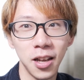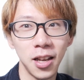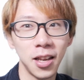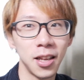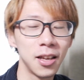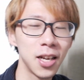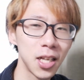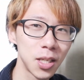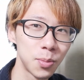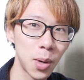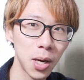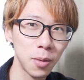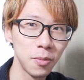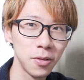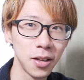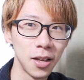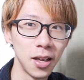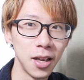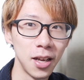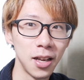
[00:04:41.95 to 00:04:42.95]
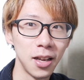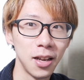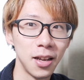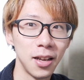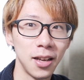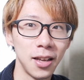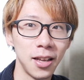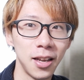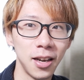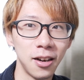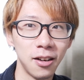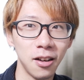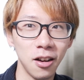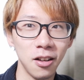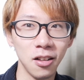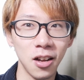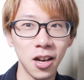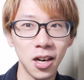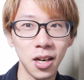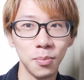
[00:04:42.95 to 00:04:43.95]
And you guys probably hear a
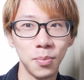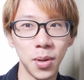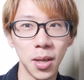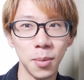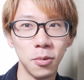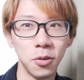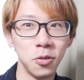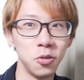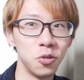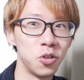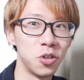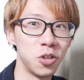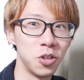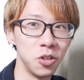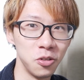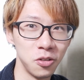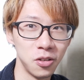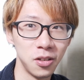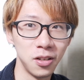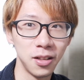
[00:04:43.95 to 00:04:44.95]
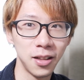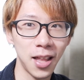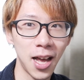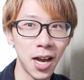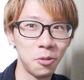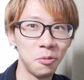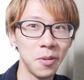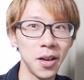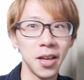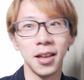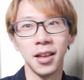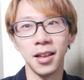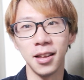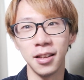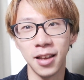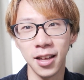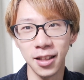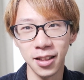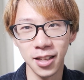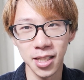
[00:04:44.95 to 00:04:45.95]
lot of people who shoot that way,
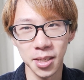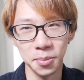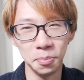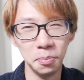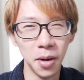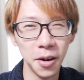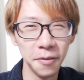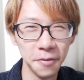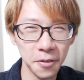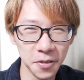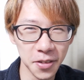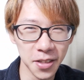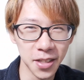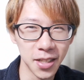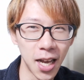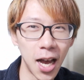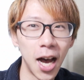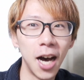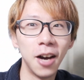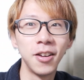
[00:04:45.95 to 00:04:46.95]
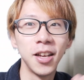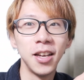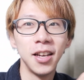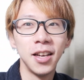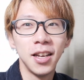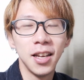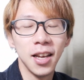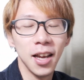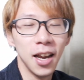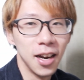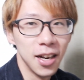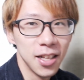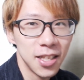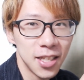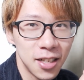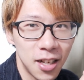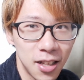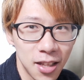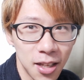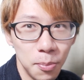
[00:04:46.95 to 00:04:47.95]
you get this muffled sound, and
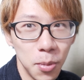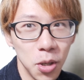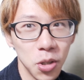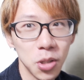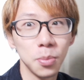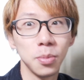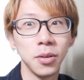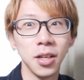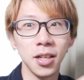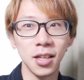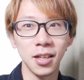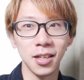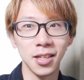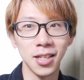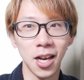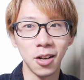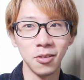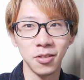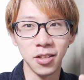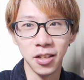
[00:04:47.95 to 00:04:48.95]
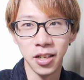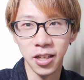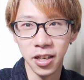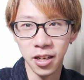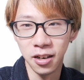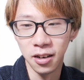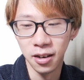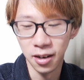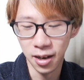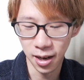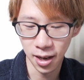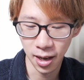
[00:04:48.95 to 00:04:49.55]
it's not the most pleasant sound to hear.